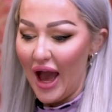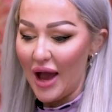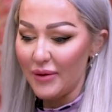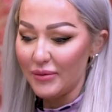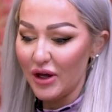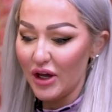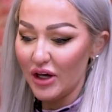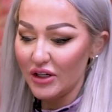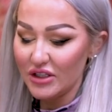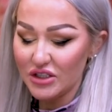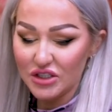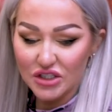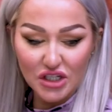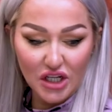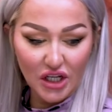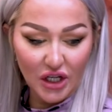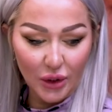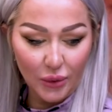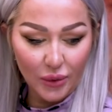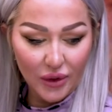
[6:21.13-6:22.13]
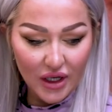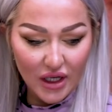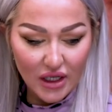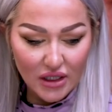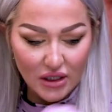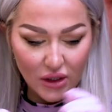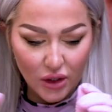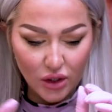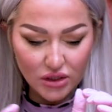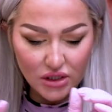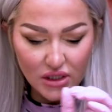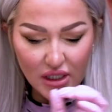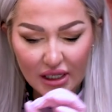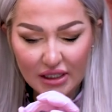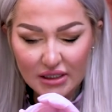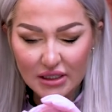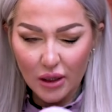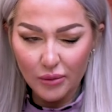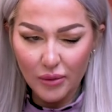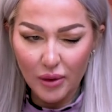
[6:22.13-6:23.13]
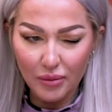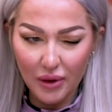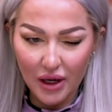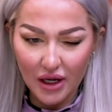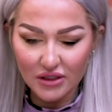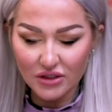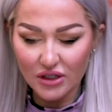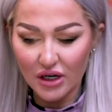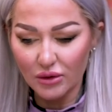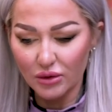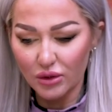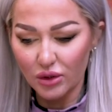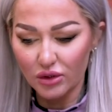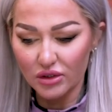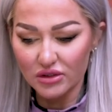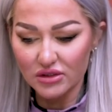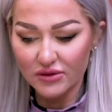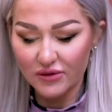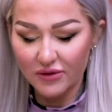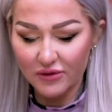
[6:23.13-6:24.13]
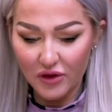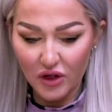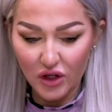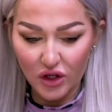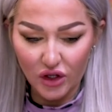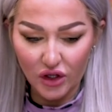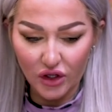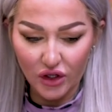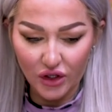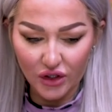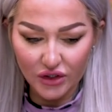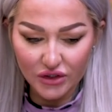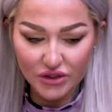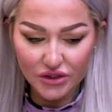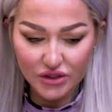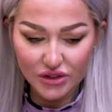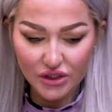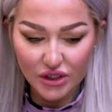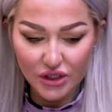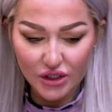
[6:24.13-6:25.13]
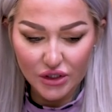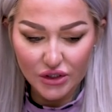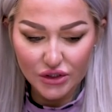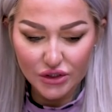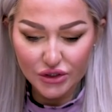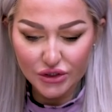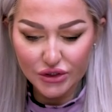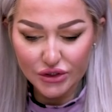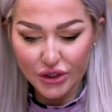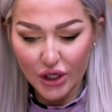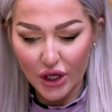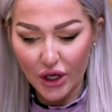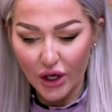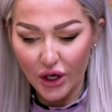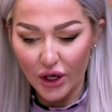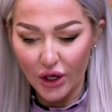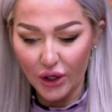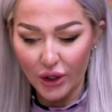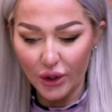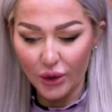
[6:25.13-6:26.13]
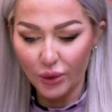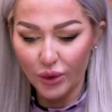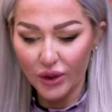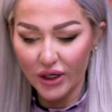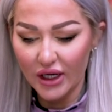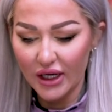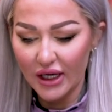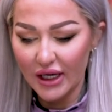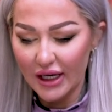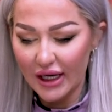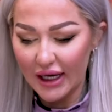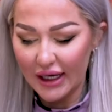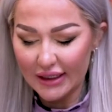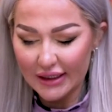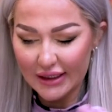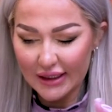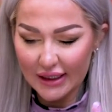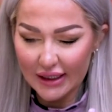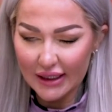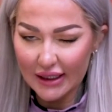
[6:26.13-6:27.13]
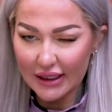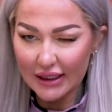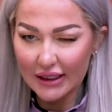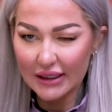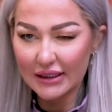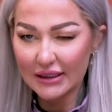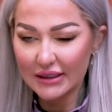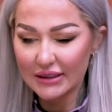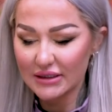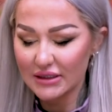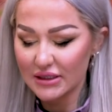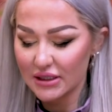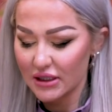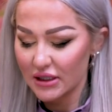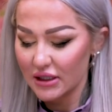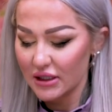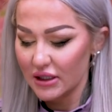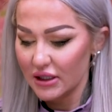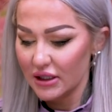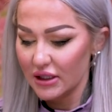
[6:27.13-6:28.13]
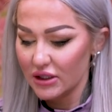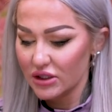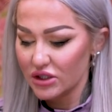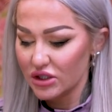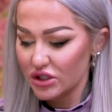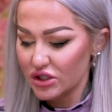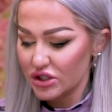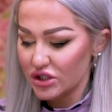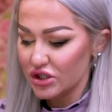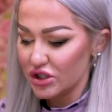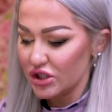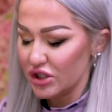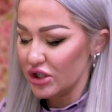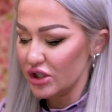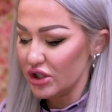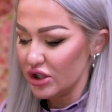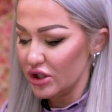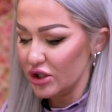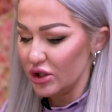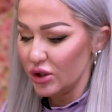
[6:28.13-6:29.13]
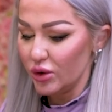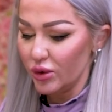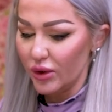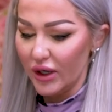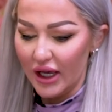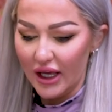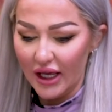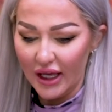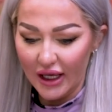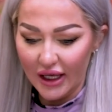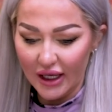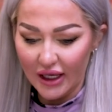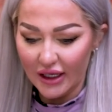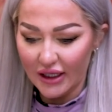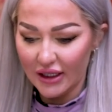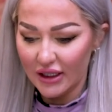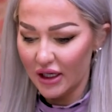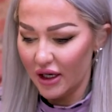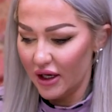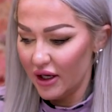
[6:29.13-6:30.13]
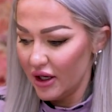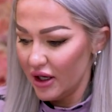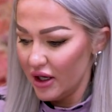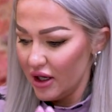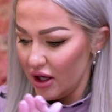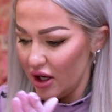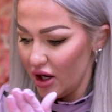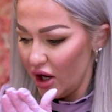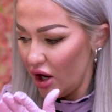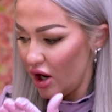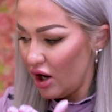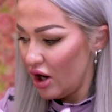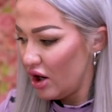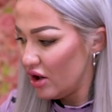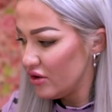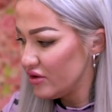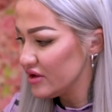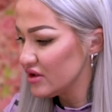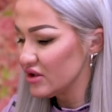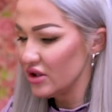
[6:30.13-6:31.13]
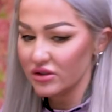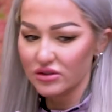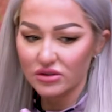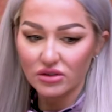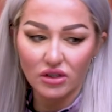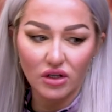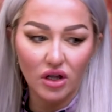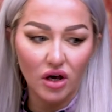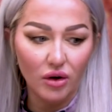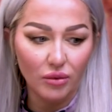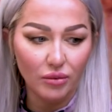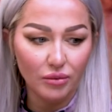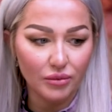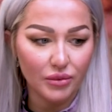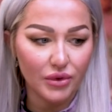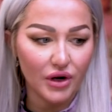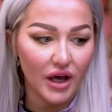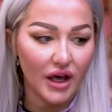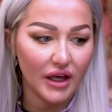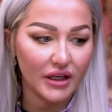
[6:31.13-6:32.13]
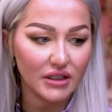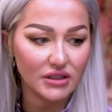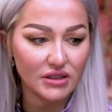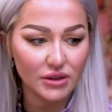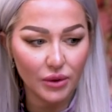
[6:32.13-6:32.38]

I'm going to do... I've got to lay down my background colours first. So I need to do a horizontal ombre.